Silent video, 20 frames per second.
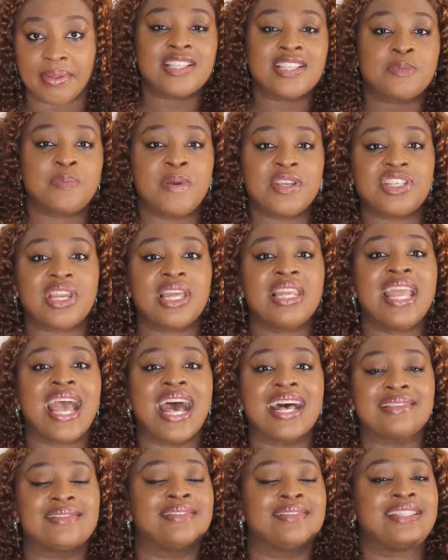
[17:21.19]
especially
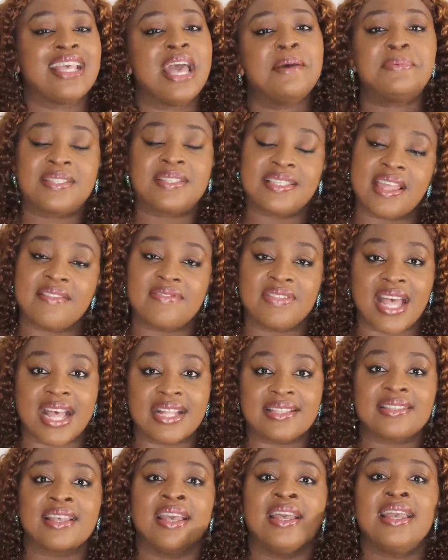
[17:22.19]
as said
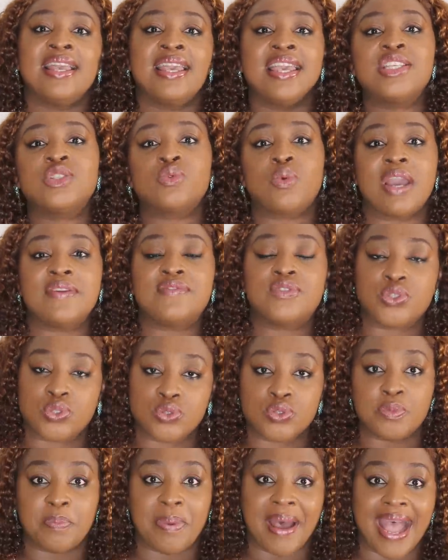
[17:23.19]
that his wife
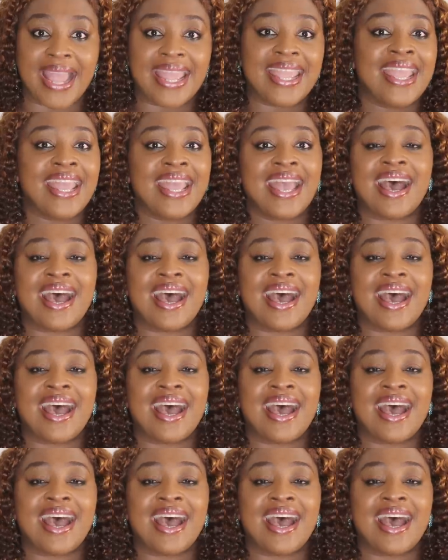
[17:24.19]
stood by